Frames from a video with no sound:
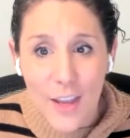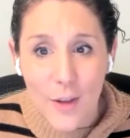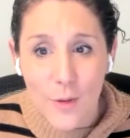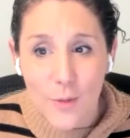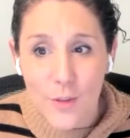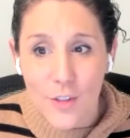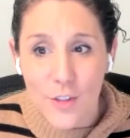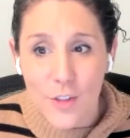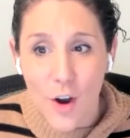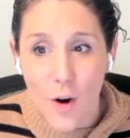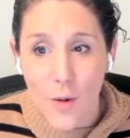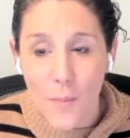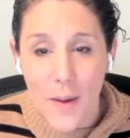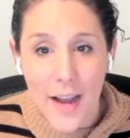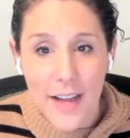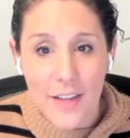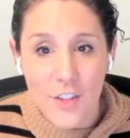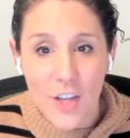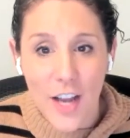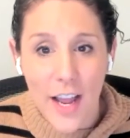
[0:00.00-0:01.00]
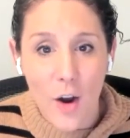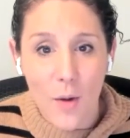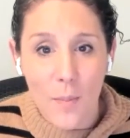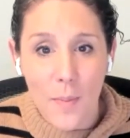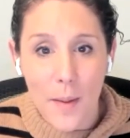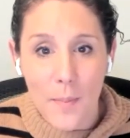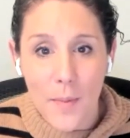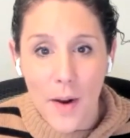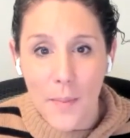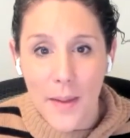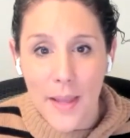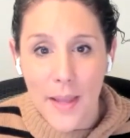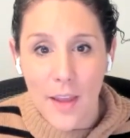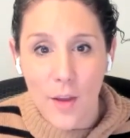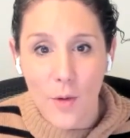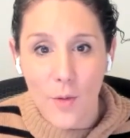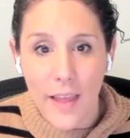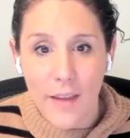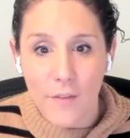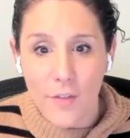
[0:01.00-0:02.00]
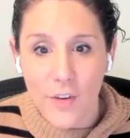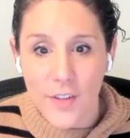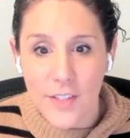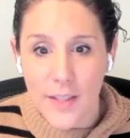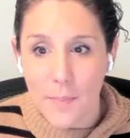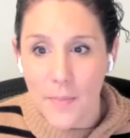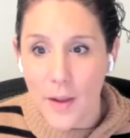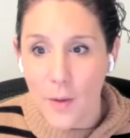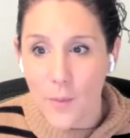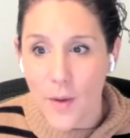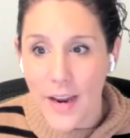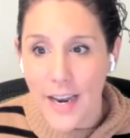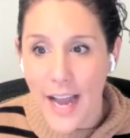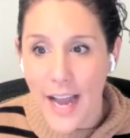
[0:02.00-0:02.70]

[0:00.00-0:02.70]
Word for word: Absolutely. You so much. I hope I'm not making you late for something right